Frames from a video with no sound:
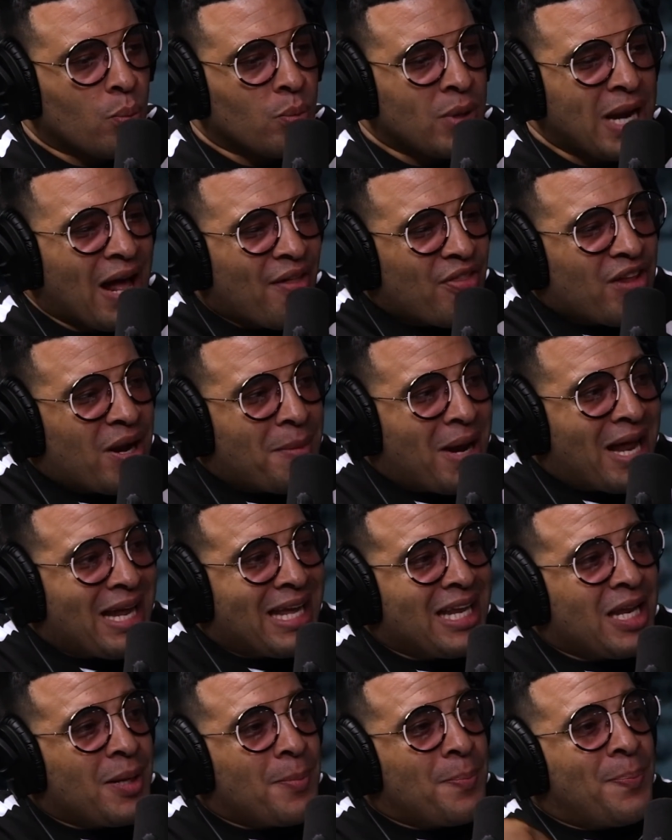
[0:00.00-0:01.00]
now that i'm
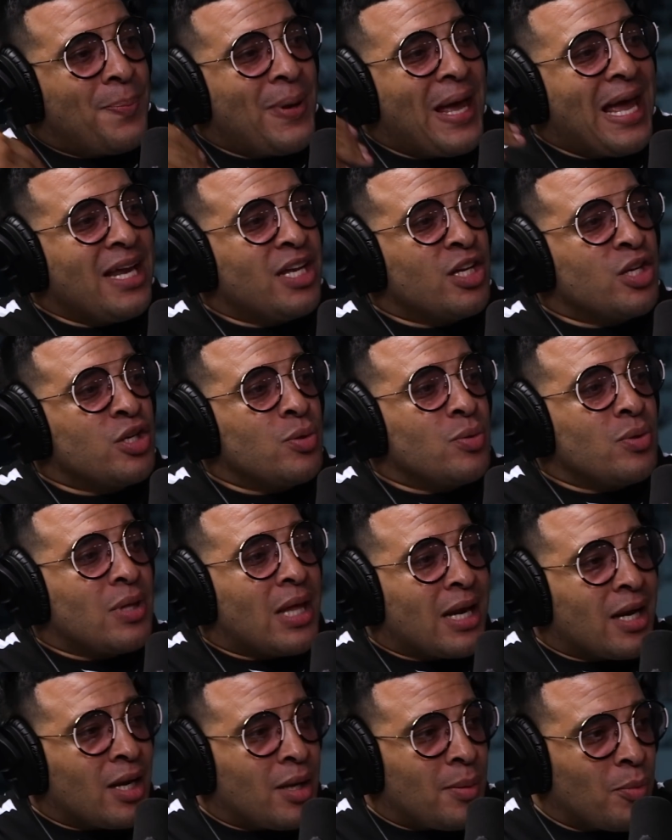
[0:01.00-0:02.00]
not getting paid to do
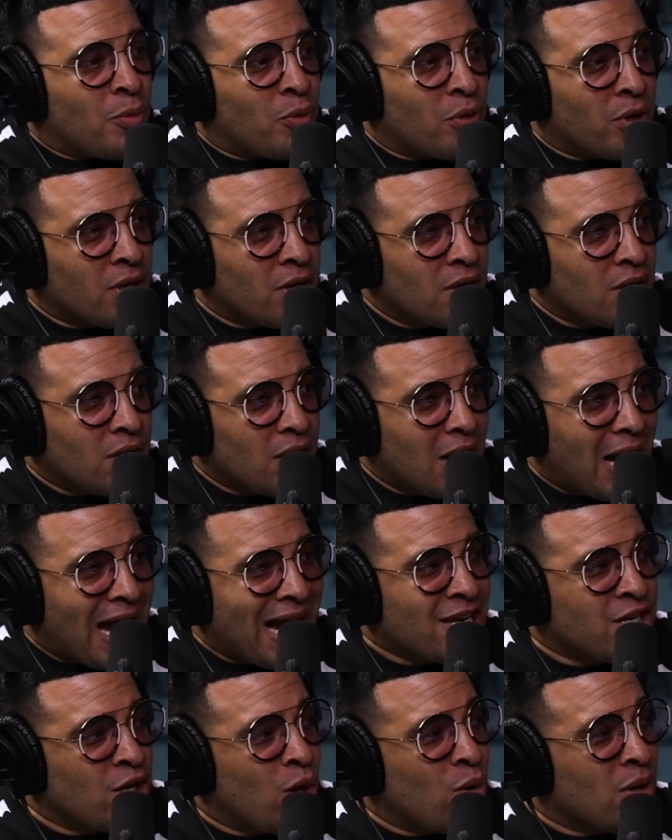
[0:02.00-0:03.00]
that anymore
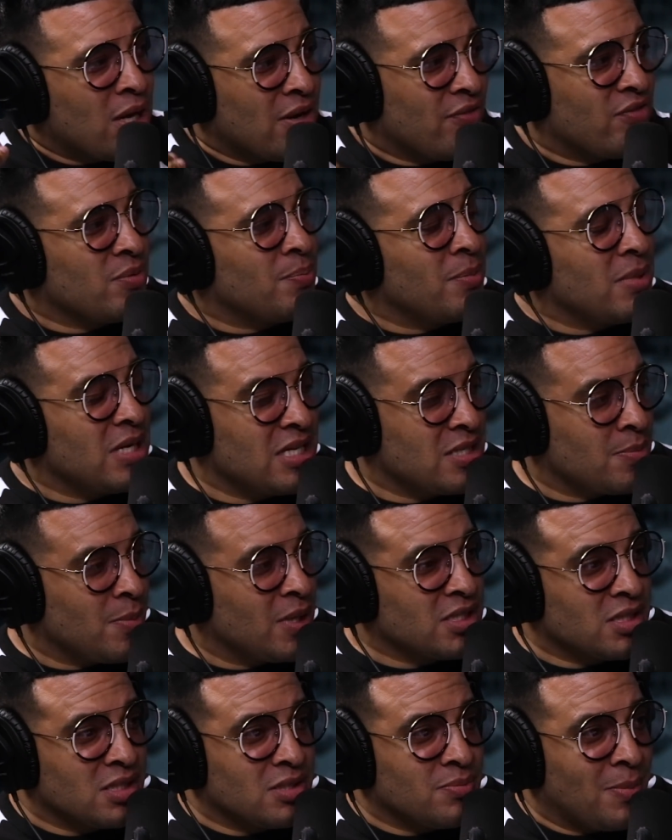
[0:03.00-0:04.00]
I don't give as
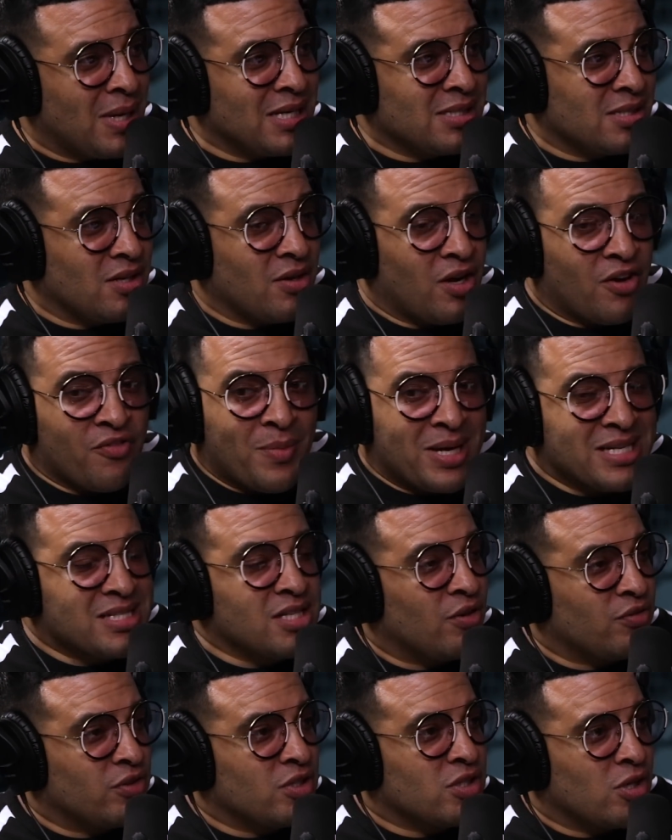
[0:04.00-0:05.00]
much as myself of
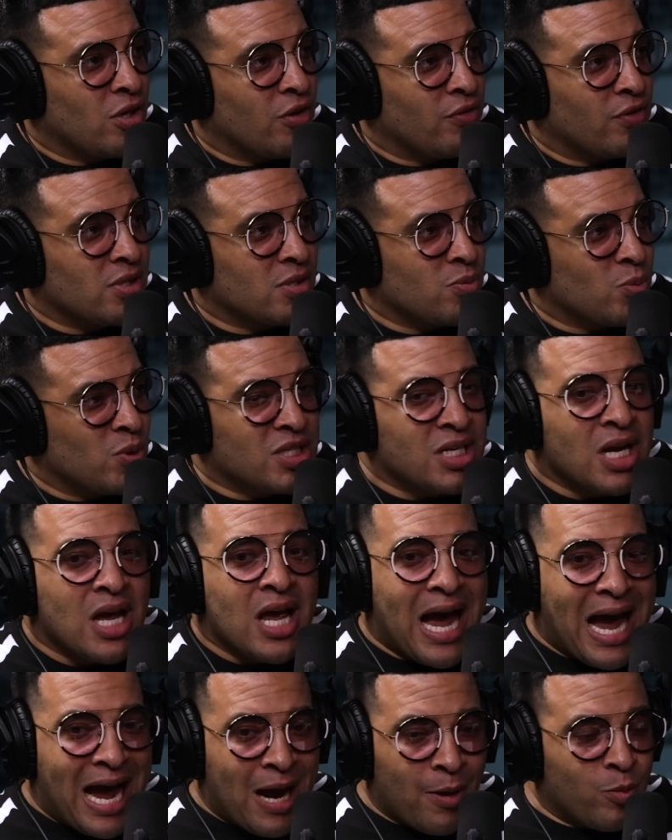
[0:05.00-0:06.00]
myself to service, mm -hmm. which
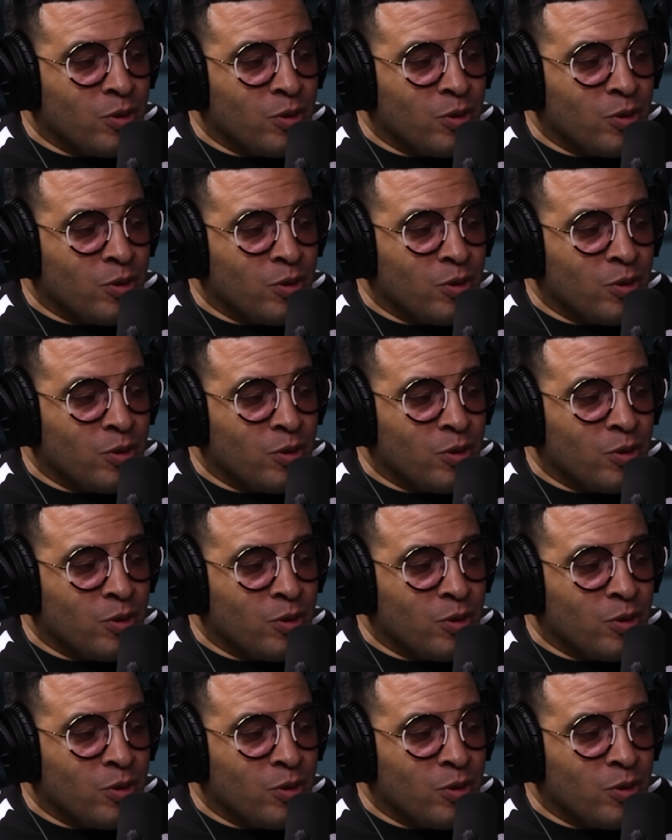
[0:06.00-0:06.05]
mm-hmm.